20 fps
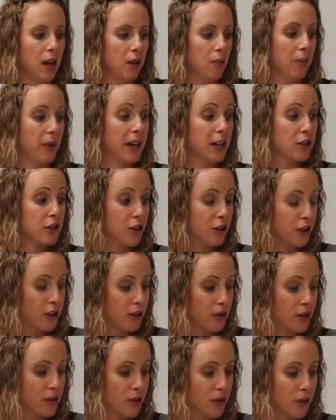Make sure
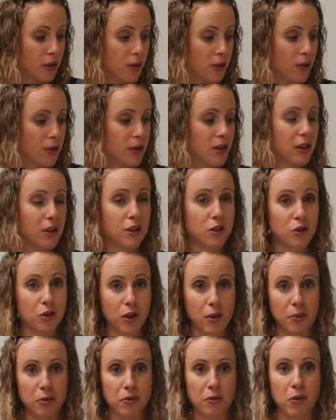you use the
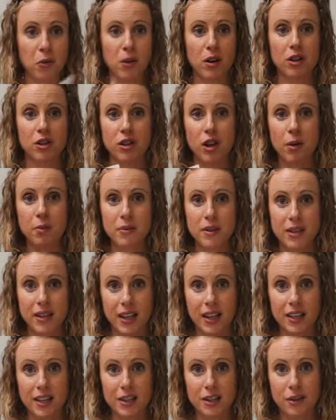script for Workshop
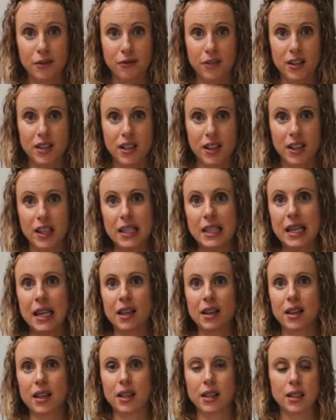6 to
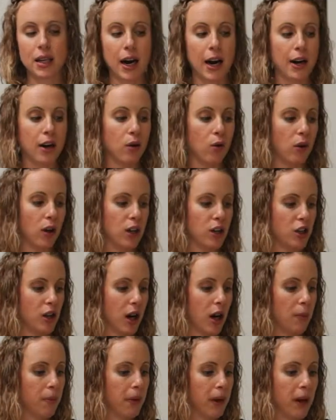facilitate the entire
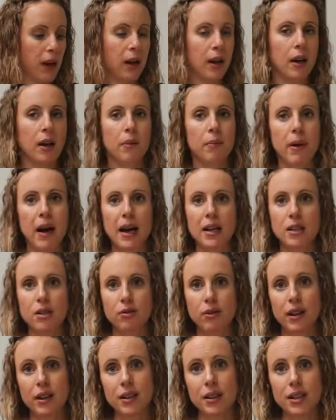workshop. Pass
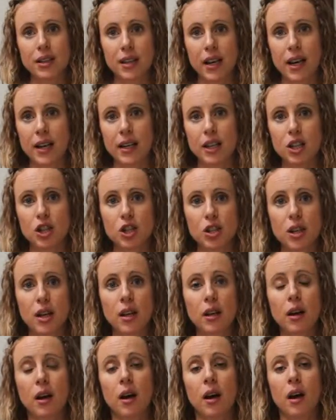around the sign-in
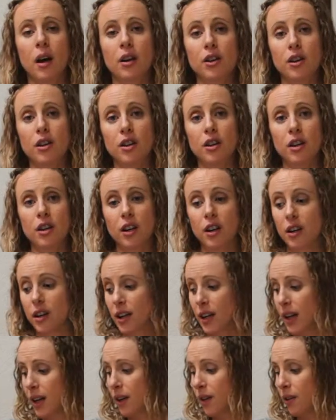sheet. You're going
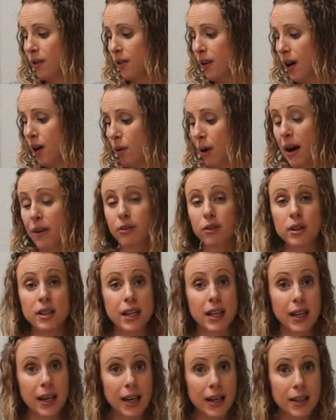to give raffle
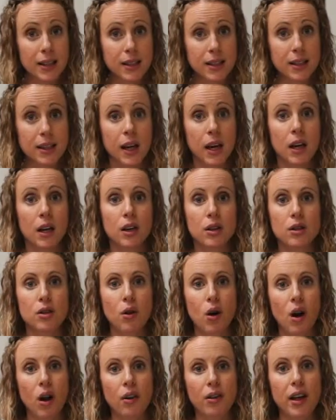tickets
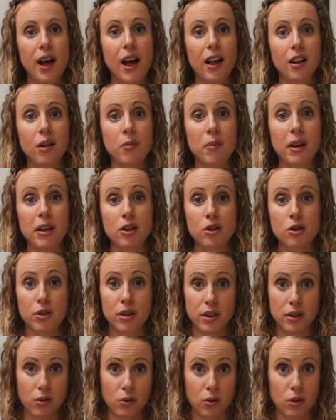to all the
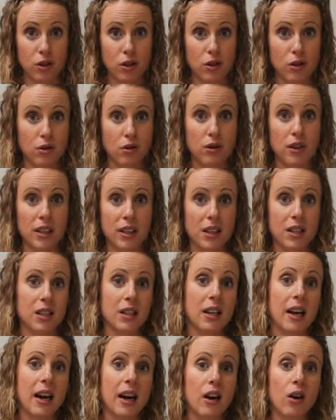elementary school students
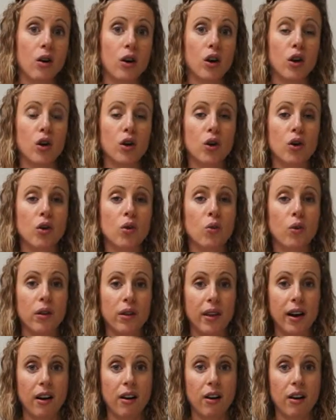now who were
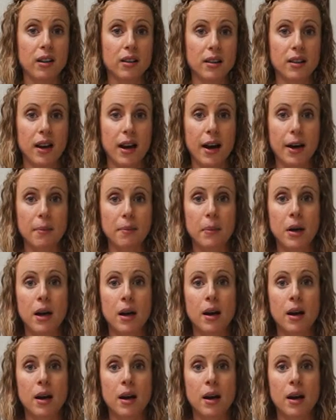there on time.